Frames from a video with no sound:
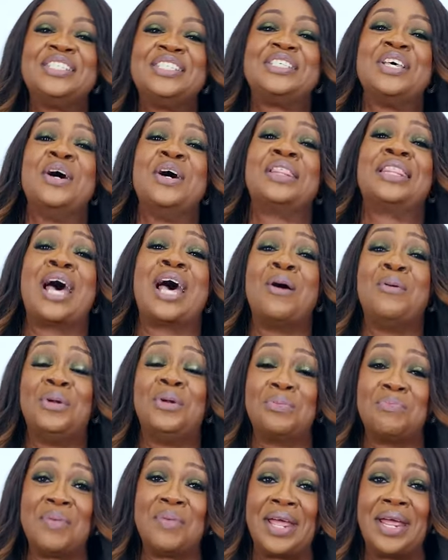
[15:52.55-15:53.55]
so that
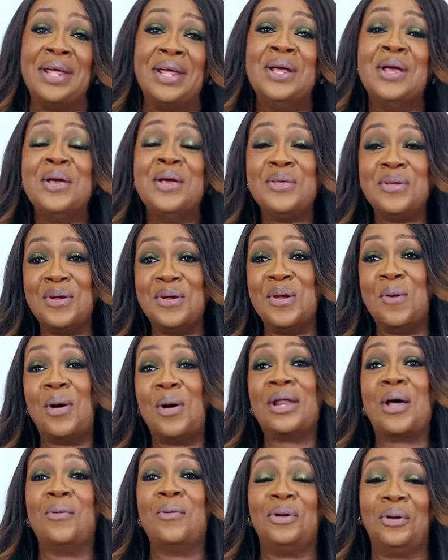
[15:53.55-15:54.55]
would be you know
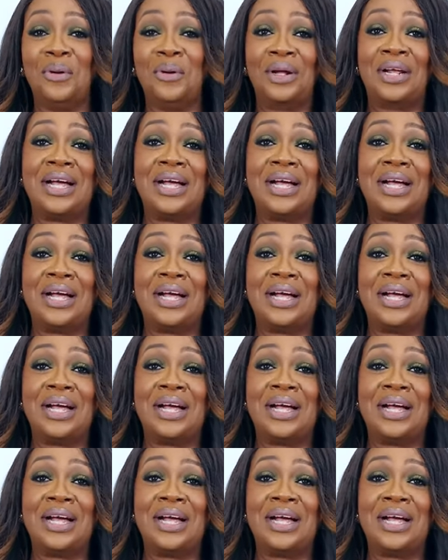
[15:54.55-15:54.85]
what i would look